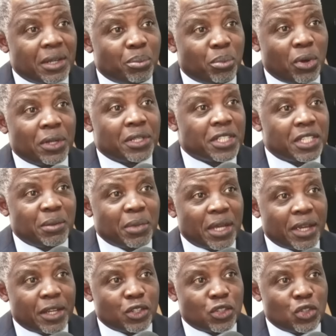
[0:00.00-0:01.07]
and
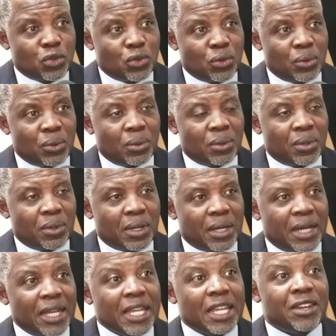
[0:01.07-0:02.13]
policymakers to
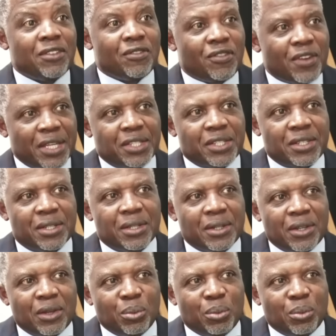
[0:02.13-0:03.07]
invest,